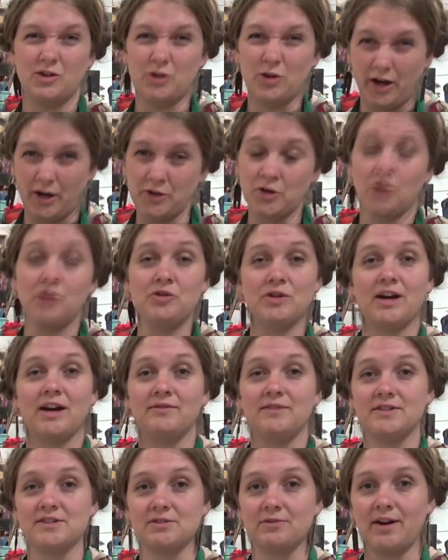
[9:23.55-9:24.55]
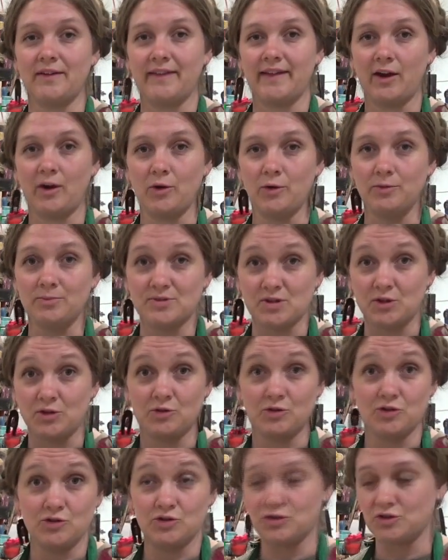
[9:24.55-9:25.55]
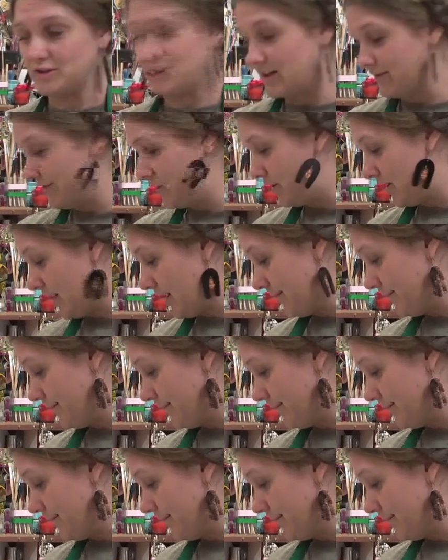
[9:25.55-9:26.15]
I know you have this around the home, so you should give it